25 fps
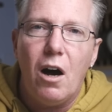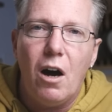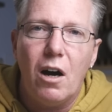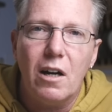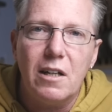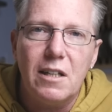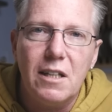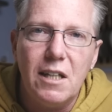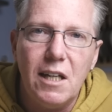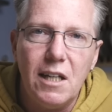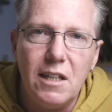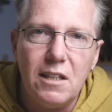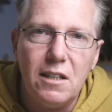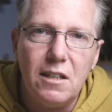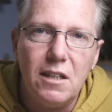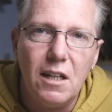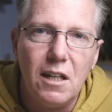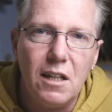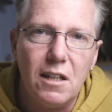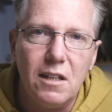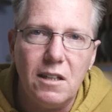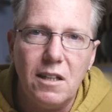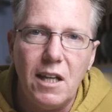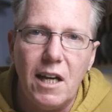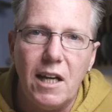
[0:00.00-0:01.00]

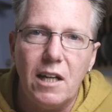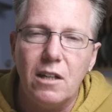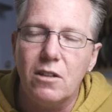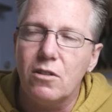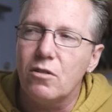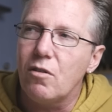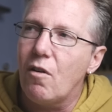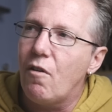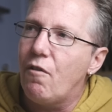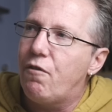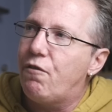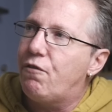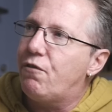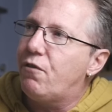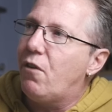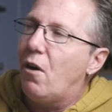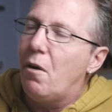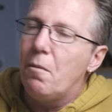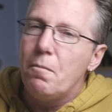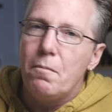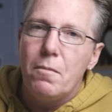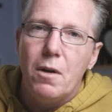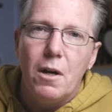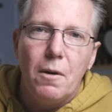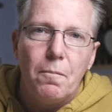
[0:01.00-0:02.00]
artistic things
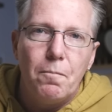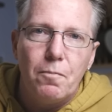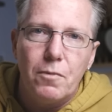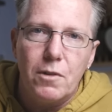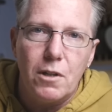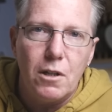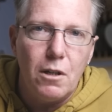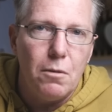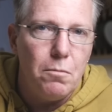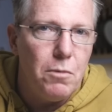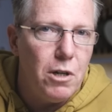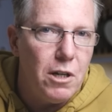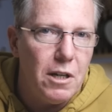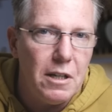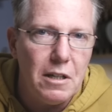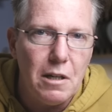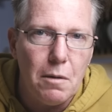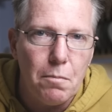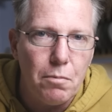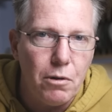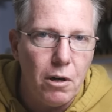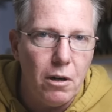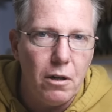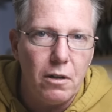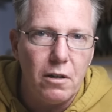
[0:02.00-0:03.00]
from
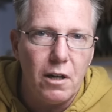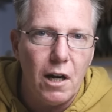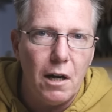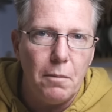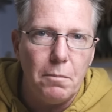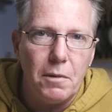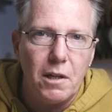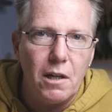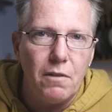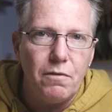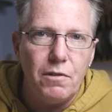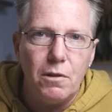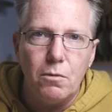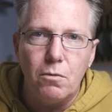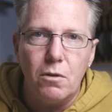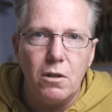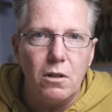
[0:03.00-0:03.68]
community programming, if you